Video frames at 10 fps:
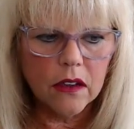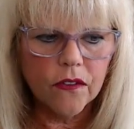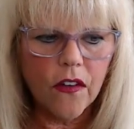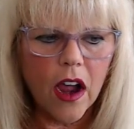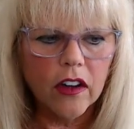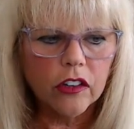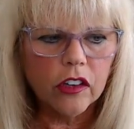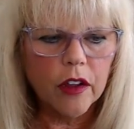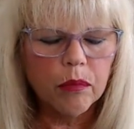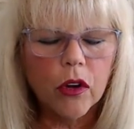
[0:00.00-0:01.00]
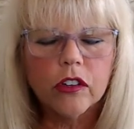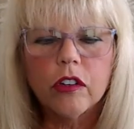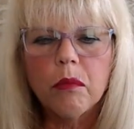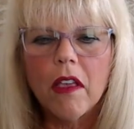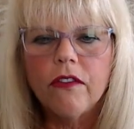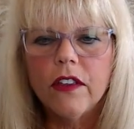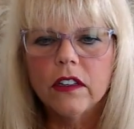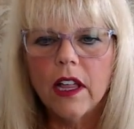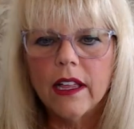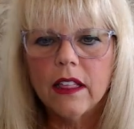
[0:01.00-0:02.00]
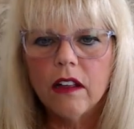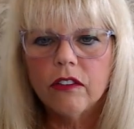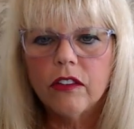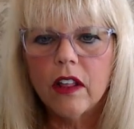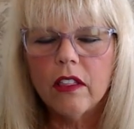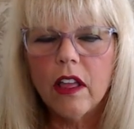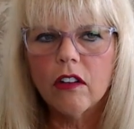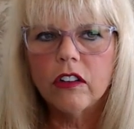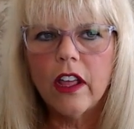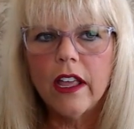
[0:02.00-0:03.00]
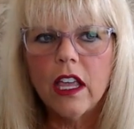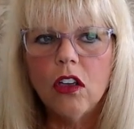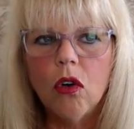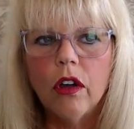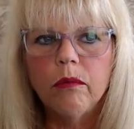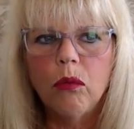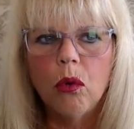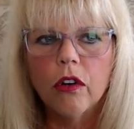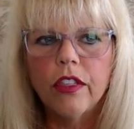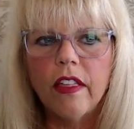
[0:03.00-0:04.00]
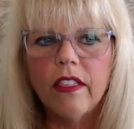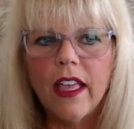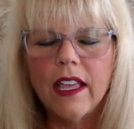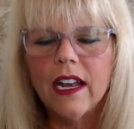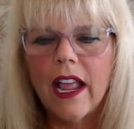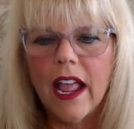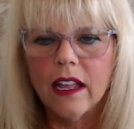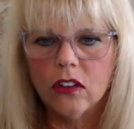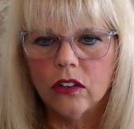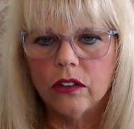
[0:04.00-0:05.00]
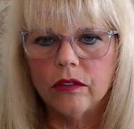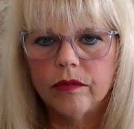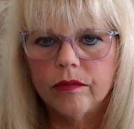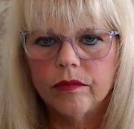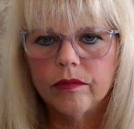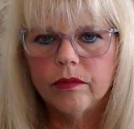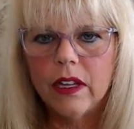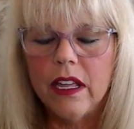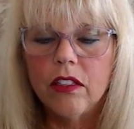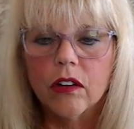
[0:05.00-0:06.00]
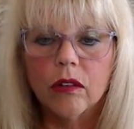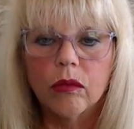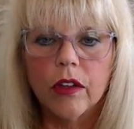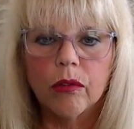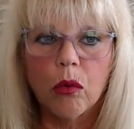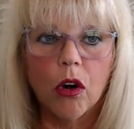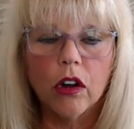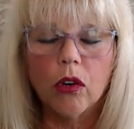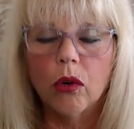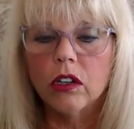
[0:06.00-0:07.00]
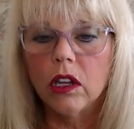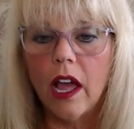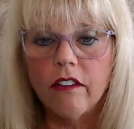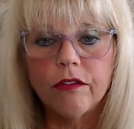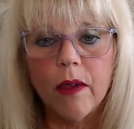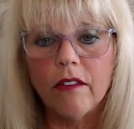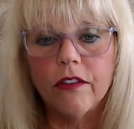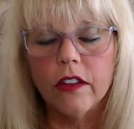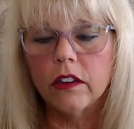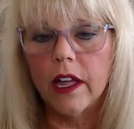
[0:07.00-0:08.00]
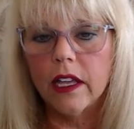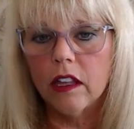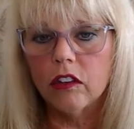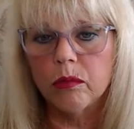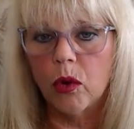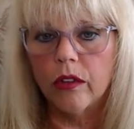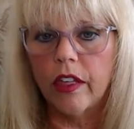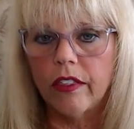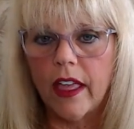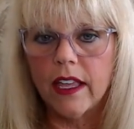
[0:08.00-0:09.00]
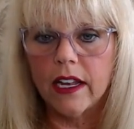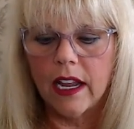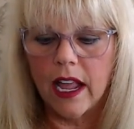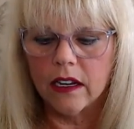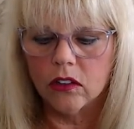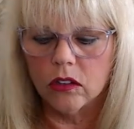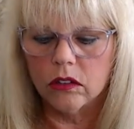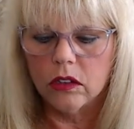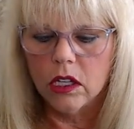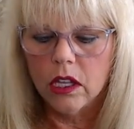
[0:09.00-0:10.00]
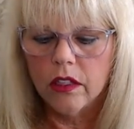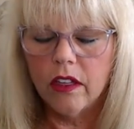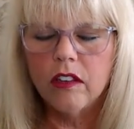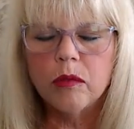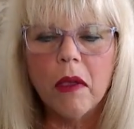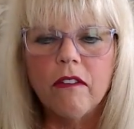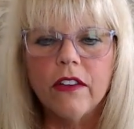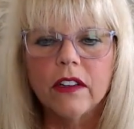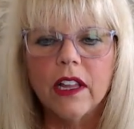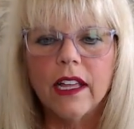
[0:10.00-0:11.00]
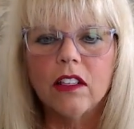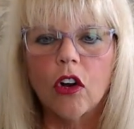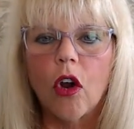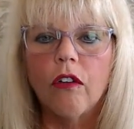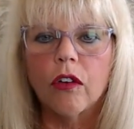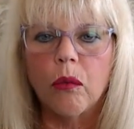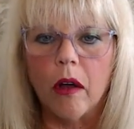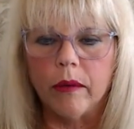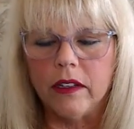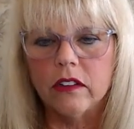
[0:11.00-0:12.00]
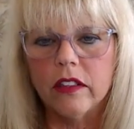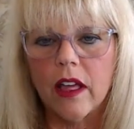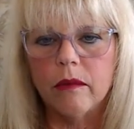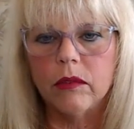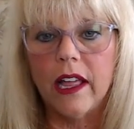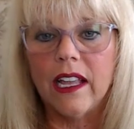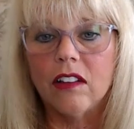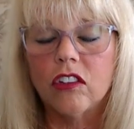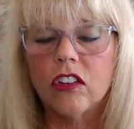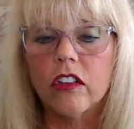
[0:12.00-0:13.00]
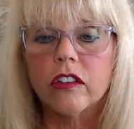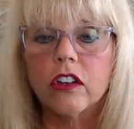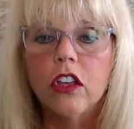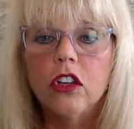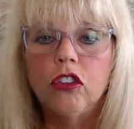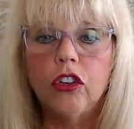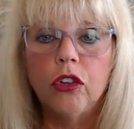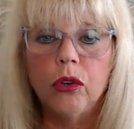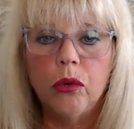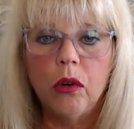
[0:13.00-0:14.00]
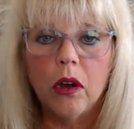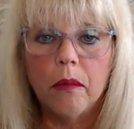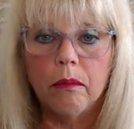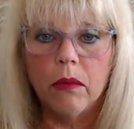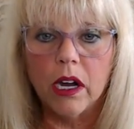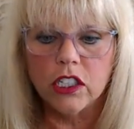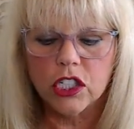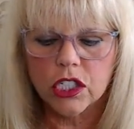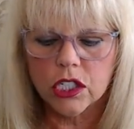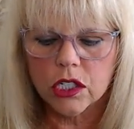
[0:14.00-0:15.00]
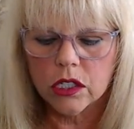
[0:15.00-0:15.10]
fire sign person may feel like they they are taking on more than they can handle, either with work or life may feel like it's more than they can handle. Things may feel like they're overwhelming to them, like it's just too much.